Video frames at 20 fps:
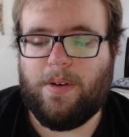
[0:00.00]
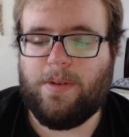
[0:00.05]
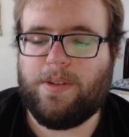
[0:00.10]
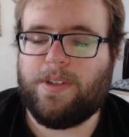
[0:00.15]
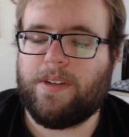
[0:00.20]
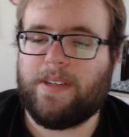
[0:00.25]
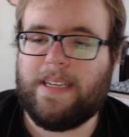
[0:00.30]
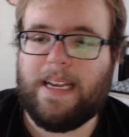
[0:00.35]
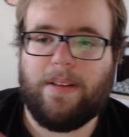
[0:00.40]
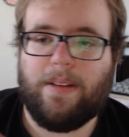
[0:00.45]
Who
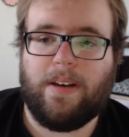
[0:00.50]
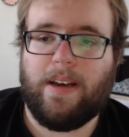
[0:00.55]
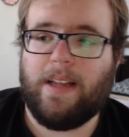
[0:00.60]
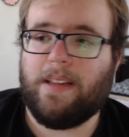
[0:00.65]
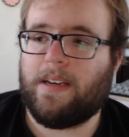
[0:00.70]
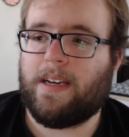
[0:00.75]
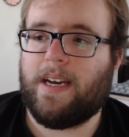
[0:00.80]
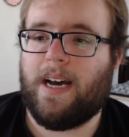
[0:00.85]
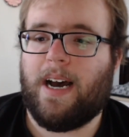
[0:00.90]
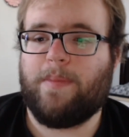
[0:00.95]
took down the
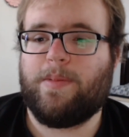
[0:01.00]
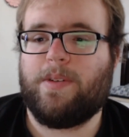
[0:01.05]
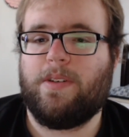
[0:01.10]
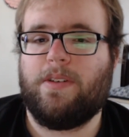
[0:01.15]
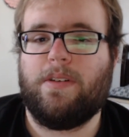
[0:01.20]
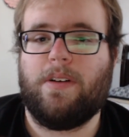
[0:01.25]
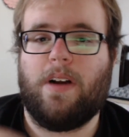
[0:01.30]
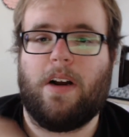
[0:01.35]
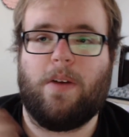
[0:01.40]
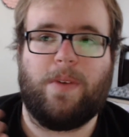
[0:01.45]

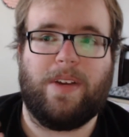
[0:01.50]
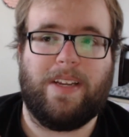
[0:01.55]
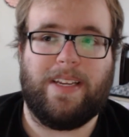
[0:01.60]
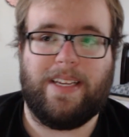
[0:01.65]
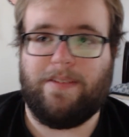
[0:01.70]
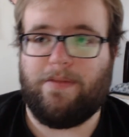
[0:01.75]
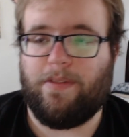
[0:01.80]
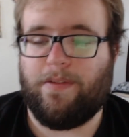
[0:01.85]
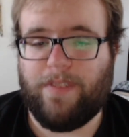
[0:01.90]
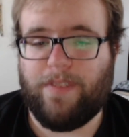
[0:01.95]
helicopter? Are we going
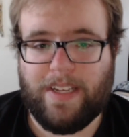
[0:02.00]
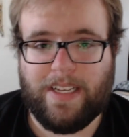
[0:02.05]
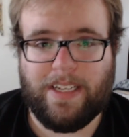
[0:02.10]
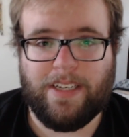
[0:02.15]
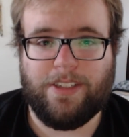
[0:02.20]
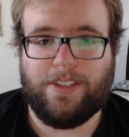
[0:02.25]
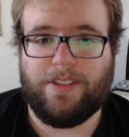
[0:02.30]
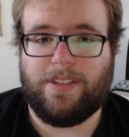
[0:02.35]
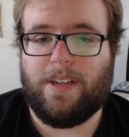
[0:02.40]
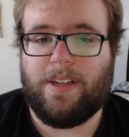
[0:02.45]
to get
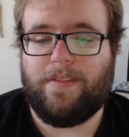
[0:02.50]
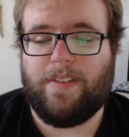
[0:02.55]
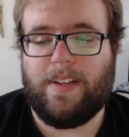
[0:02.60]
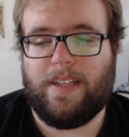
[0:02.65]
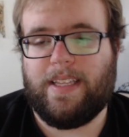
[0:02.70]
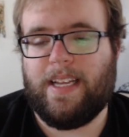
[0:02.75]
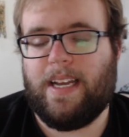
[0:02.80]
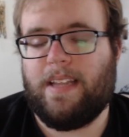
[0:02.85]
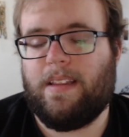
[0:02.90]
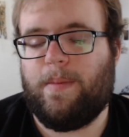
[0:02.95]
revenge and stuff
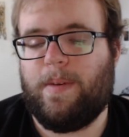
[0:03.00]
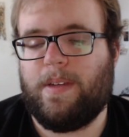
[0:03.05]
like that?